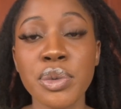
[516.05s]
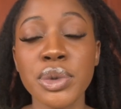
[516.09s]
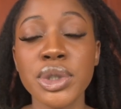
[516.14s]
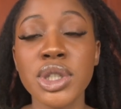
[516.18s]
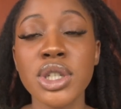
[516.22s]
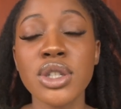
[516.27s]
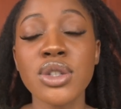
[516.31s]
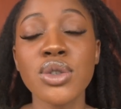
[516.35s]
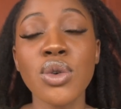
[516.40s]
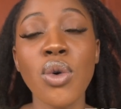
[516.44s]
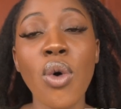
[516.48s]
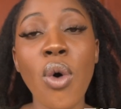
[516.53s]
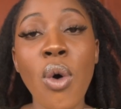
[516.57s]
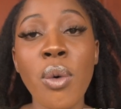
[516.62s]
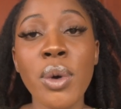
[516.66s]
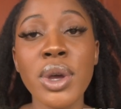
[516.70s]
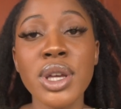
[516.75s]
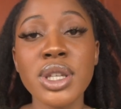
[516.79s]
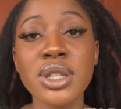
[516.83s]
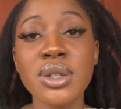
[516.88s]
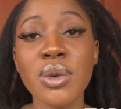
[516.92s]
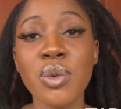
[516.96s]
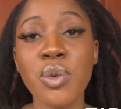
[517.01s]
which is to always
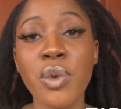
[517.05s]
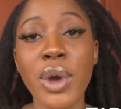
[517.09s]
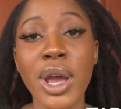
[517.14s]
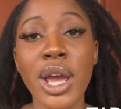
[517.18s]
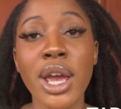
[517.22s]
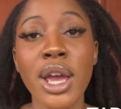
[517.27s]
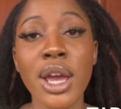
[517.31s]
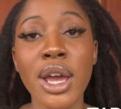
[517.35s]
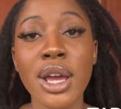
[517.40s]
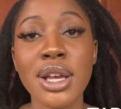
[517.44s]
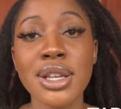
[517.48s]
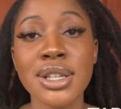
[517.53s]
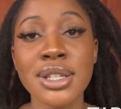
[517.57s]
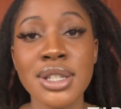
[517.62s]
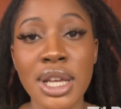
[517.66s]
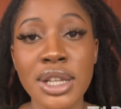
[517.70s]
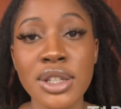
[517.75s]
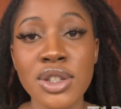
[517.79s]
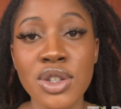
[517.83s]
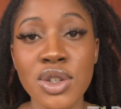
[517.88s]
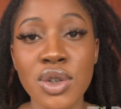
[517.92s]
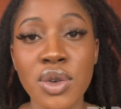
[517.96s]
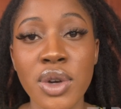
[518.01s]
wear
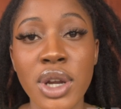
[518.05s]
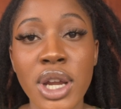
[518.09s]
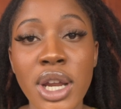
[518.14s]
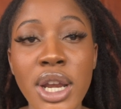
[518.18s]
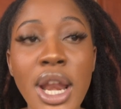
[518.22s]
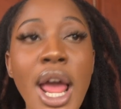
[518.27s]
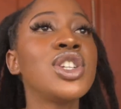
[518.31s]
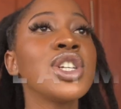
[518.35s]
sunscreen.